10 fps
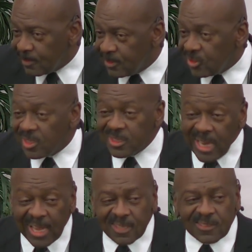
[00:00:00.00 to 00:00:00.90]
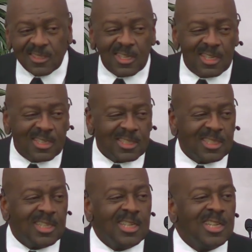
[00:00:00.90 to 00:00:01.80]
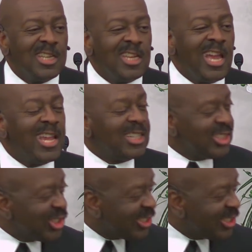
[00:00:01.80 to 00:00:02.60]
So the jacket's gone and the shirt is